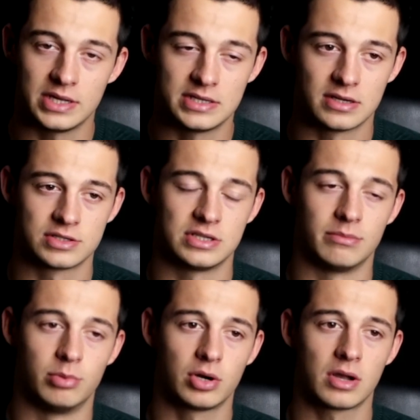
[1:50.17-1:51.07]
he tells in the
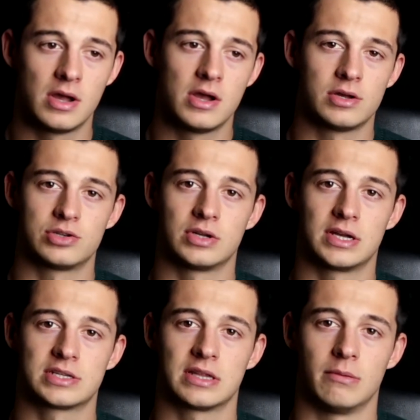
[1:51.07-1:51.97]
book, so you
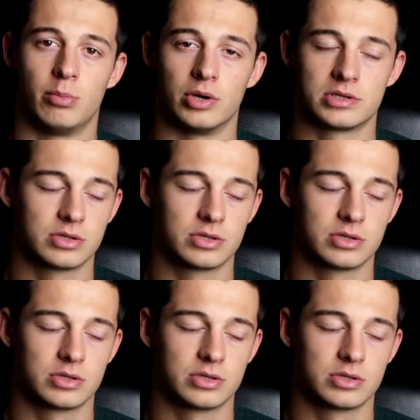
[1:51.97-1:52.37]
guys get the point.